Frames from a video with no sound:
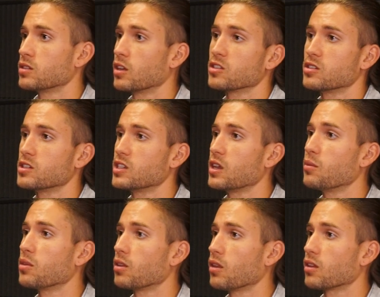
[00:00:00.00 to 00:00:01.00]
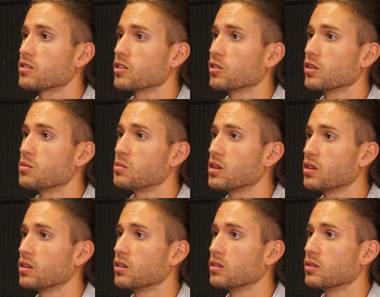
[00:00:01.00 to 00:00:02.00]
doesn't seem to necessarily
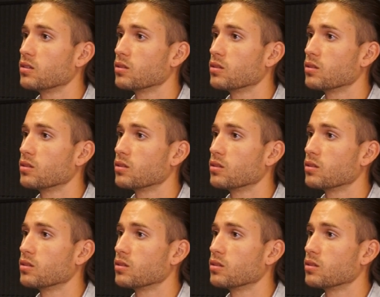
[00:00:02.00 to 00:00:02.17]
be